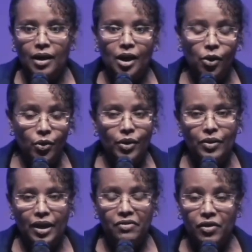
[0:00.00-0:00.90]

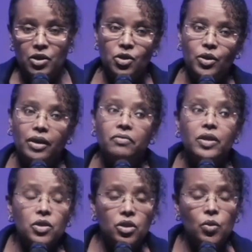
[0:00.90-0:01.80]
including the Convention on
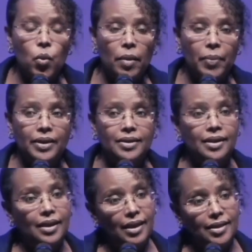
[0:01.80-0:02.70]
Conventional
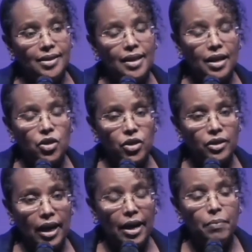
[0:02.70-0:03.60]
Weapons and the
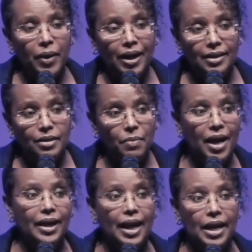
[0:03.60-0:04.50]
International Campaign to
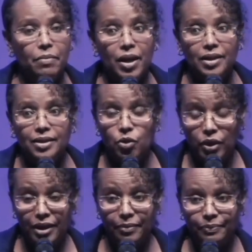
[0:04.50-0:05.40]
Ban Landmines
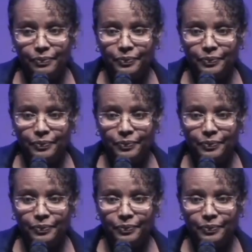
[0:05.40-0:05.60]
Treaty.